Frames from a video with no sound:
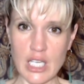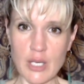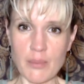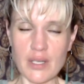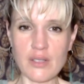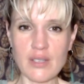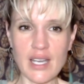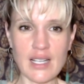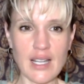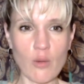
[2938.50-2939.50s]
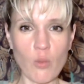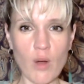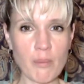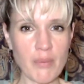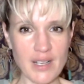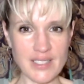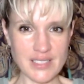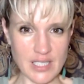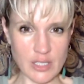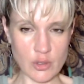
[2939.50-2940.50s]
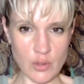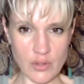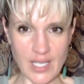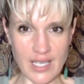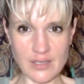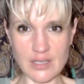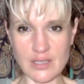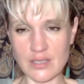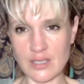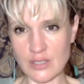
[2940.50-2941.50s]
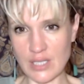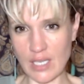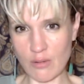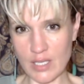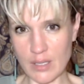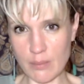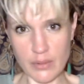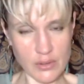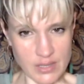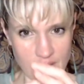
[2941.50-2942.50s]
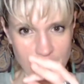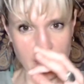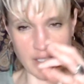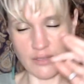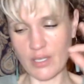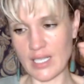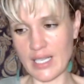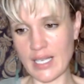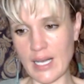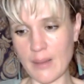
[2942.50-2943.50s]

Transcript: But you get like one person in 2000 that's like really abusive and really